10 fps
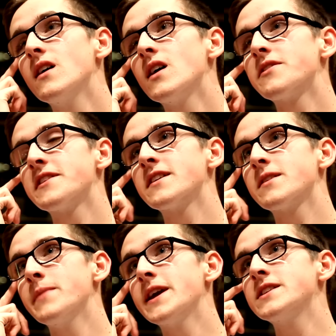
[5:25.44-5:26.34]
I
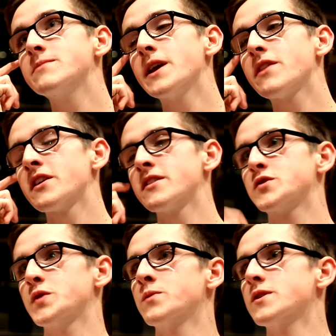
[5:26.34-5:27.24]
think main thing on
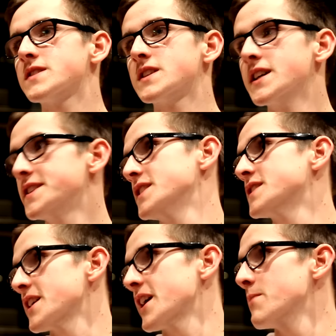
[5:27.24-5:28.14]
train was that they
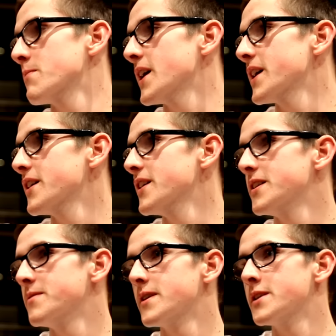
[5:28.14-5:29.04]
changed the game. Like
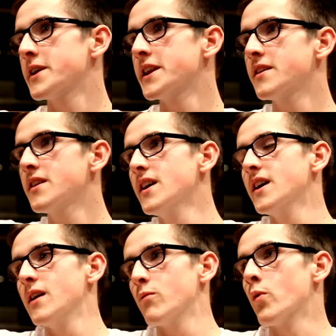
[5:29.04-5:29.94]
in the beginning,
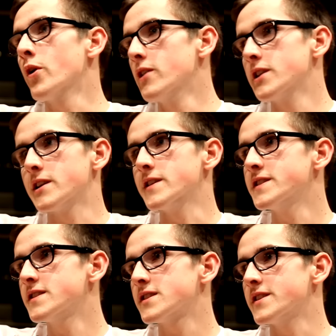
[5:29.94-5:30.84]
we won all the
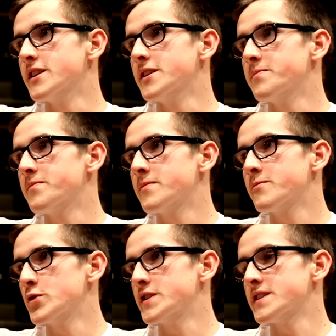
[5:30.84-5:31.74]
clutches,
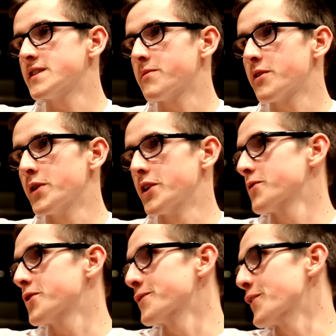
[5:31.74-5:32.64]
which is something we
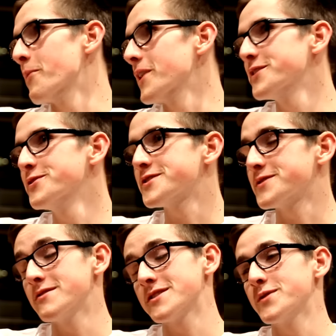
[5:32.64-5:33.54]
don't normally do.
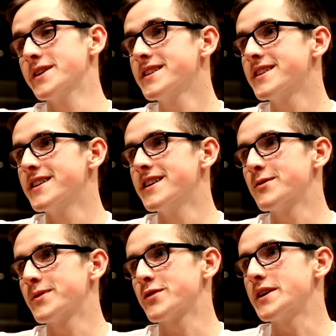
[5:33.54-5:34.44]
So that was a
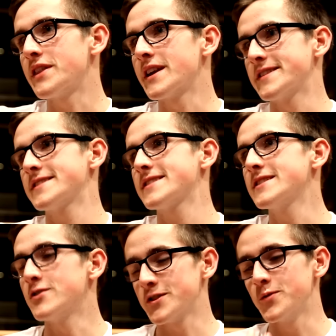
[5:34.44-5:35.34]
great thing. Is
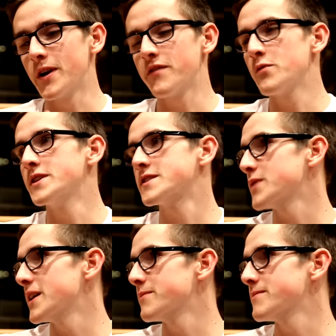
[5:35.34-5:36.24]
also one of the reasons
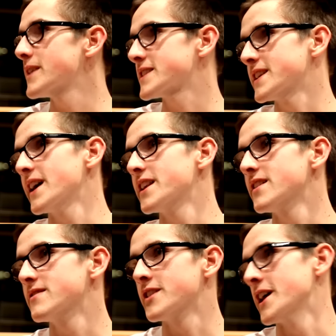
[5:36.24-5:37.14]
why I'm actually kind
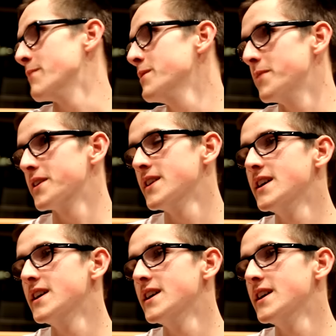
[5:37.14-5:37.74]
of not happy, but